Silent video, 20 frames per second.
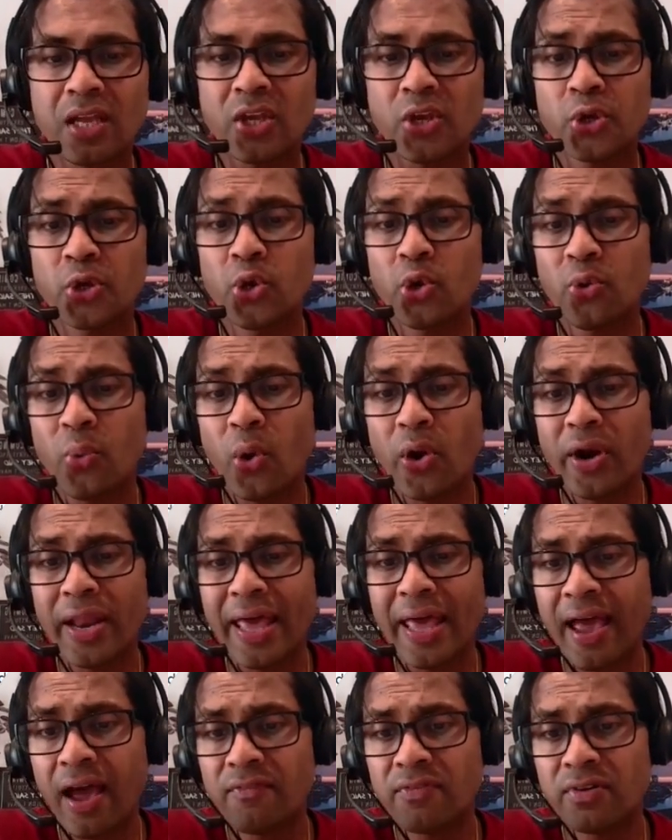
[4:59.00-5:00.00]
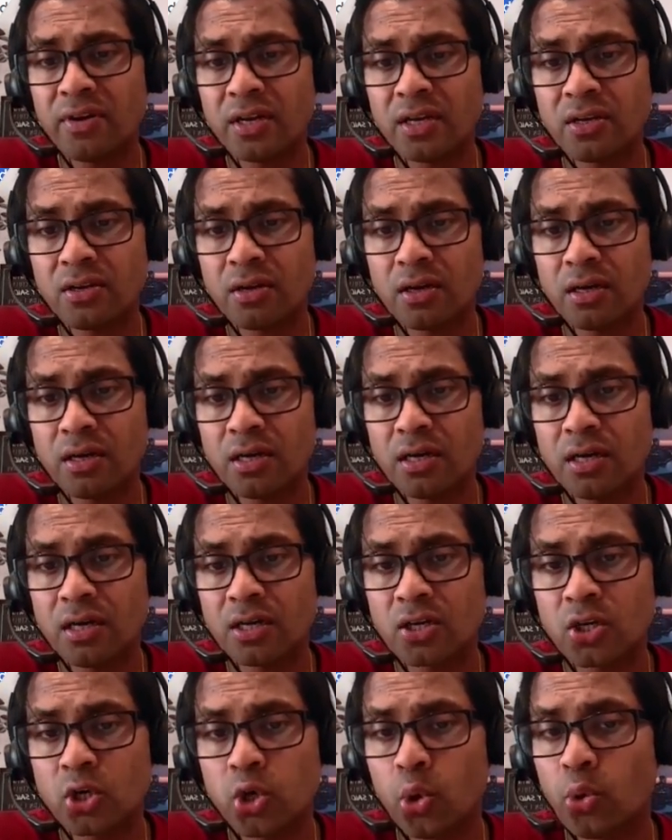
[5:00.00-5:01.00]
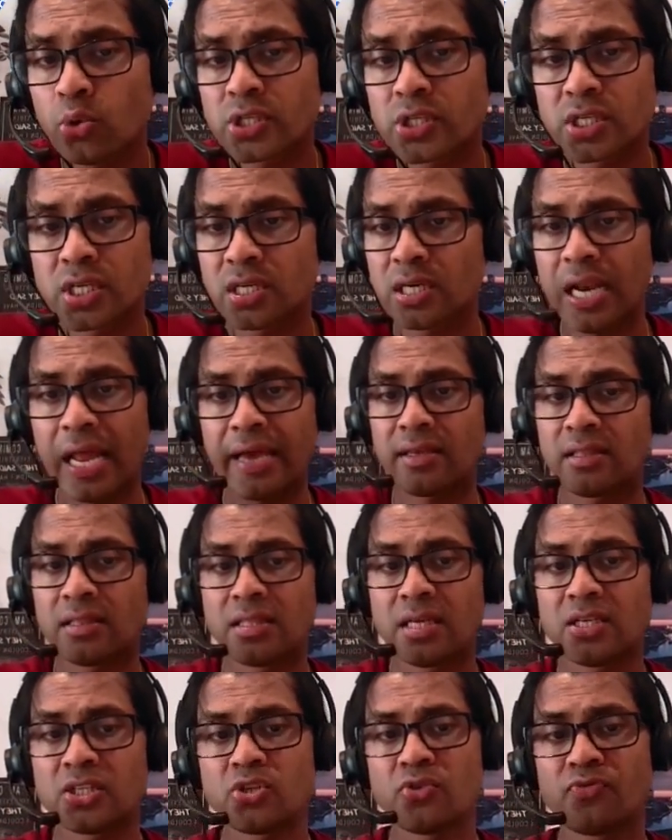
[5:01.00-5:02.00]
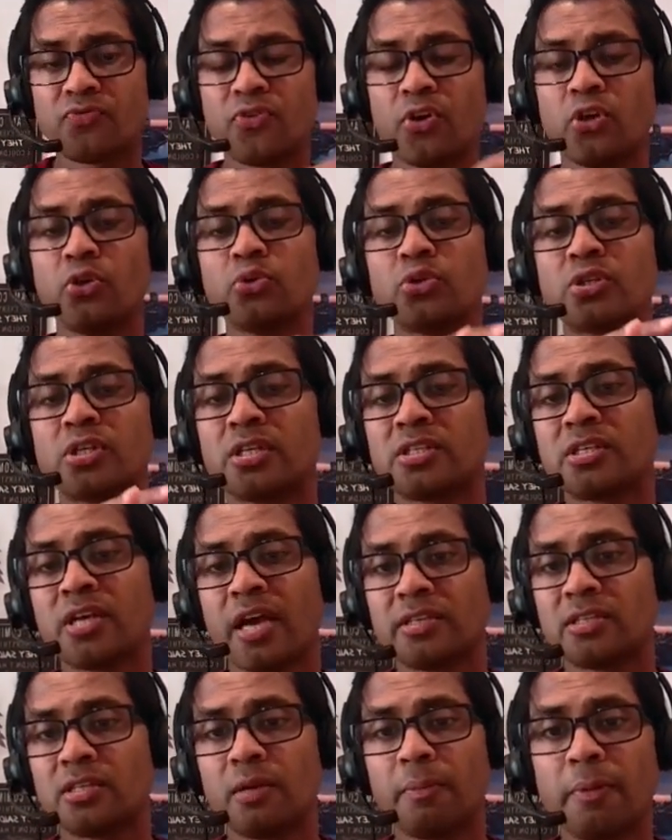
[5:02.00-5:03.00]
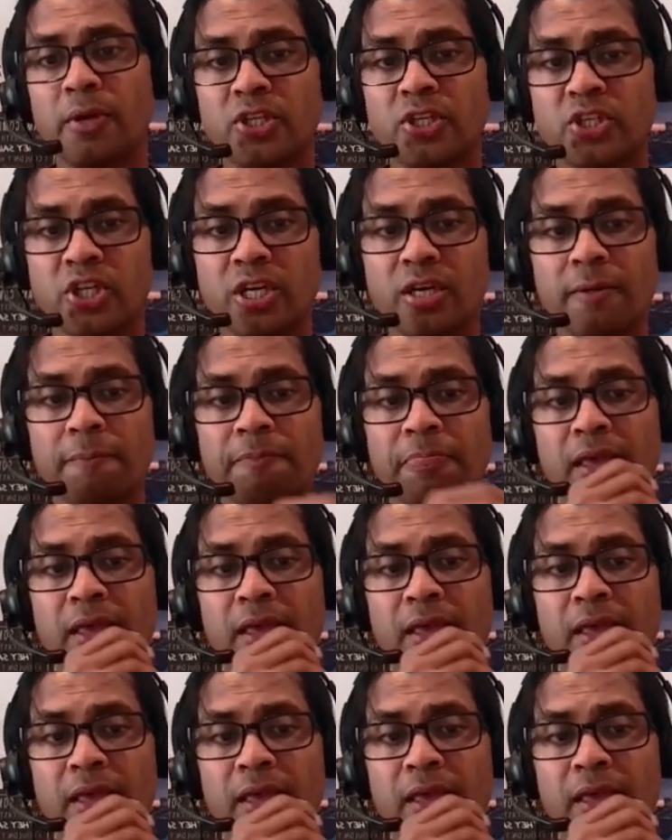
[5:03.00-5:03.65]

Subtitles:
You don't want to have an closing like this if you're using ChatGPT,